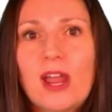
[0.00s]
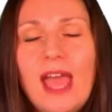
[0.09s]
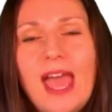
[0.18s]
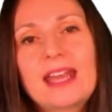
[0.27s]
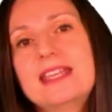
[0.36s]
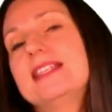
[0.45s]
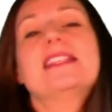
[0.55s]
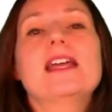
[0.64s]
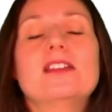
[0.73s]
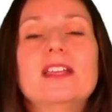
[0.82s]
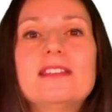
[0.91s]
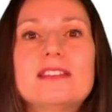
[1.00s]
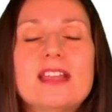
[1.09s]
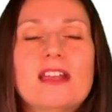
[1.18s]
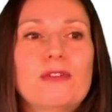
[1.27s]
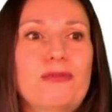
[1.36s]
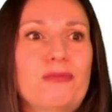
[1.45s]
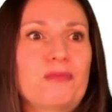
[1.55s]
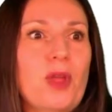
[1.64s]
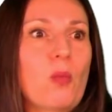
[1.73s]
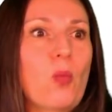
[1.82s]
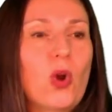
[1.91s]
And he said, instead
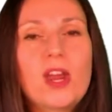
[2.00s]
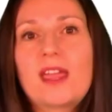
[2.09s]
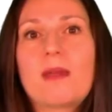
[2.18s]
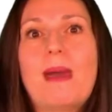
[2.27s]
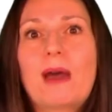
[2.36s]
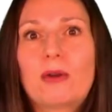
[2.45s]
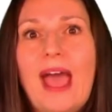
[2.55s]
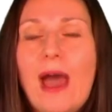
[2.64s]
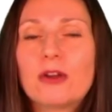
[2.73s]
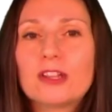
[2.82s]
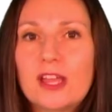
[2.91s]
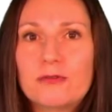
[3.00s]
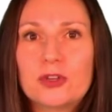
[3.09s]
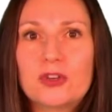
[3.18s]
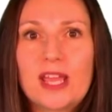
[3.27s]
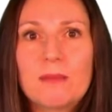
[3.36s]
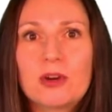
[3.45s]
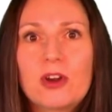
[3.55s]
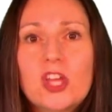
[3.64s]
of worrying about how to love your neighbor,